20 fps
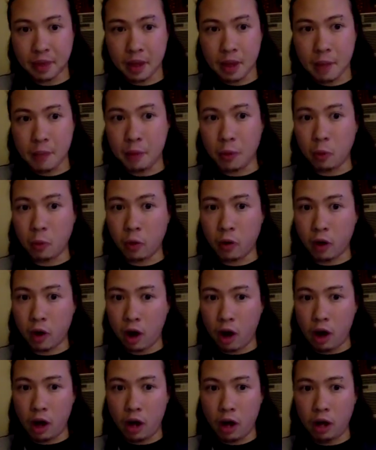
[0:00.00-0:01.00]
But we're
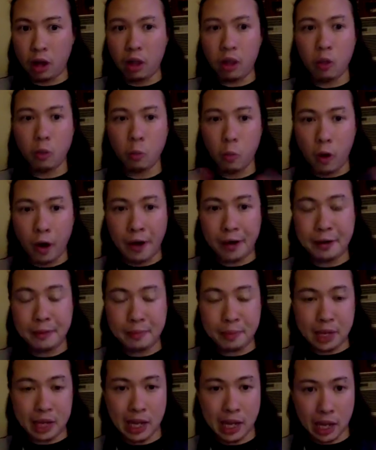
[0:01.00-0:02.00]
all one
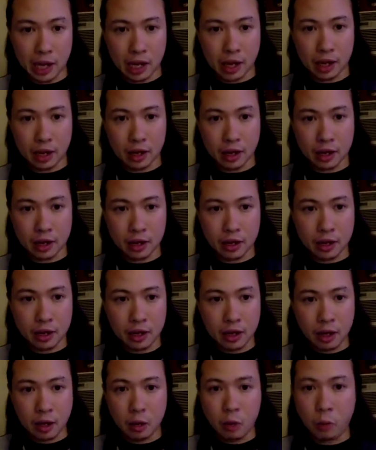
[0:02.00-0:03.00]
being.
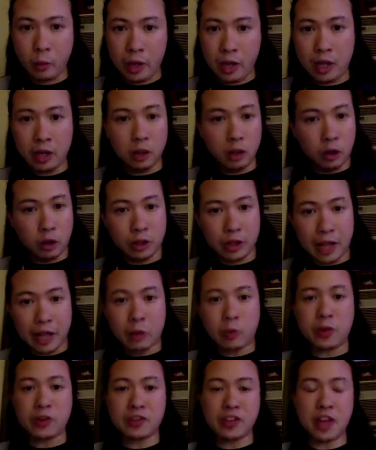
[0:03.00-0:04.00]
We look like
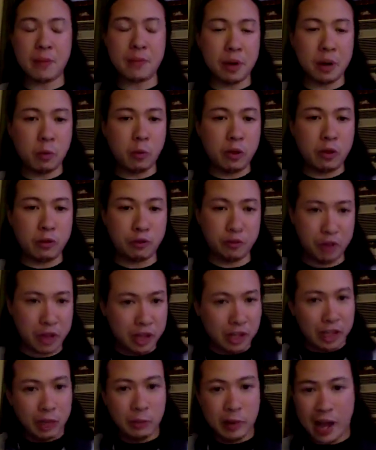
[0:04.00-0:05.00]
we're separate. We
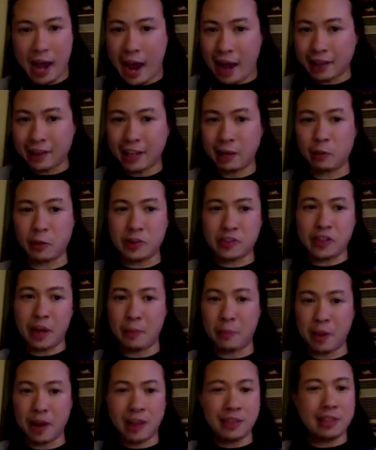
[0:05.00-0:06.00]
feel and we act like we're
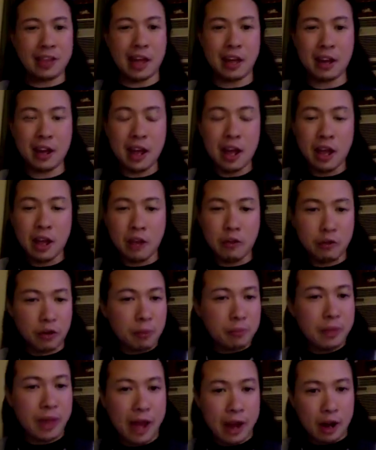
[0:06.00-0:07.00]
separate. And then from
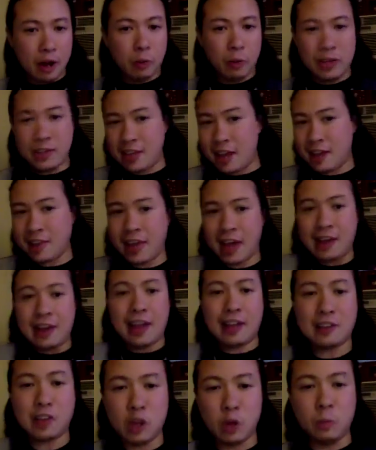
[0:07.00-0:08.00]
there, we take that
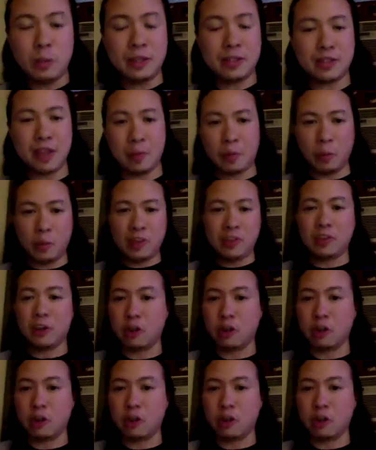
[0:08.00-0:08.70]
next human step and we start